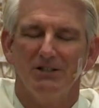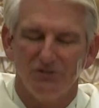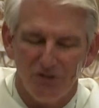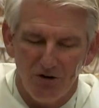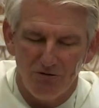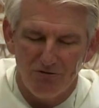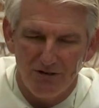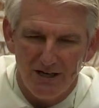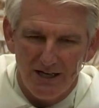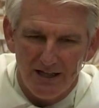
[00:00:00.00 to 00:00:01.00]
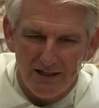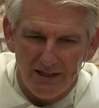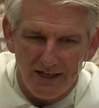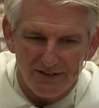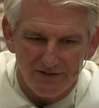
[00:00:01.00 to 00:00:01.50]
So
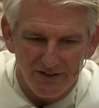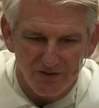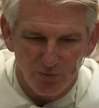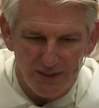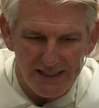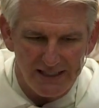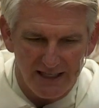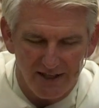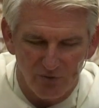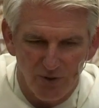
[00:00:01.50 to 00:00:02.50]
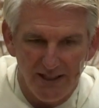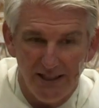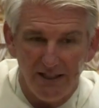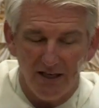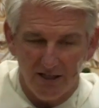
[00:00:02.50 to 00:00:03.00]
let us this week, as
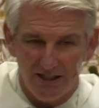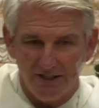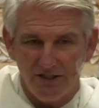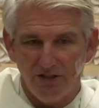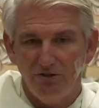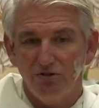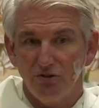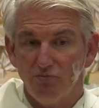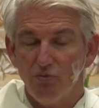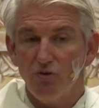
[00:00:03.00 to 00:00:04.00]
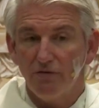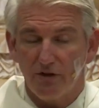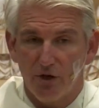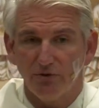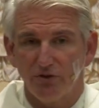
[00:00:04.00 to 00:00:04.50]
we continue to move
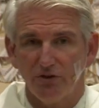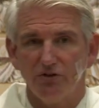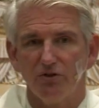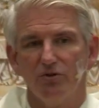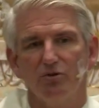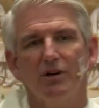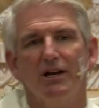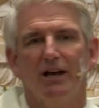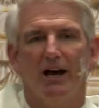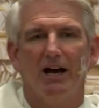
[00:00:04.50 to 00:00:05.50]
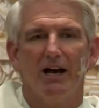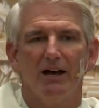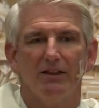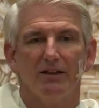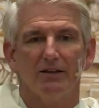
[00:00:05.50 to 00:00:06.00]
closer to
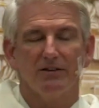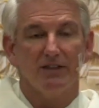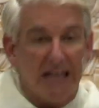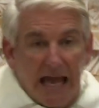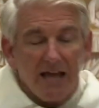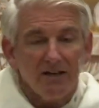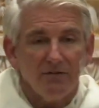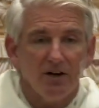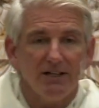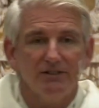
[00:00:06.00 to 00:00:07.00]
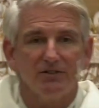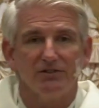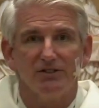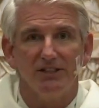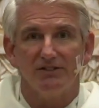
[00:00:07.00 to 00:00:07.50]
the end of our Easter
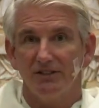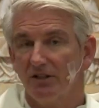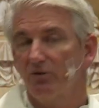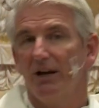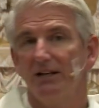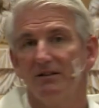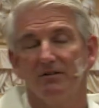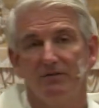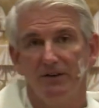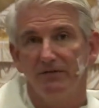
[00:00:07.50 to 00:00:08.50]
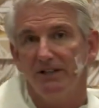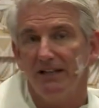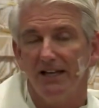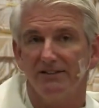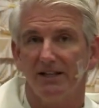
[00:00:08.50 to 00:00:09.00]
season, the great
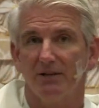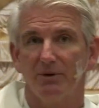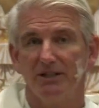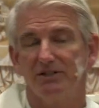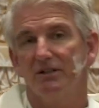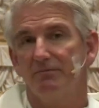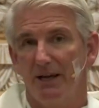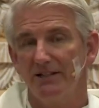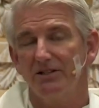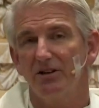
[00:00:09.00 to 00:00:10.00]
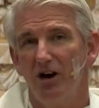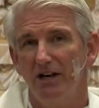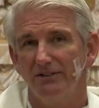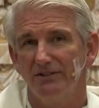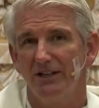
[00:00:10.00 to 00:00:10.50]
50-day celebration of
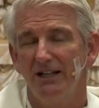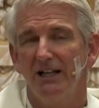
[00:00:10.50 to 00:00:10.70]
Pentecost,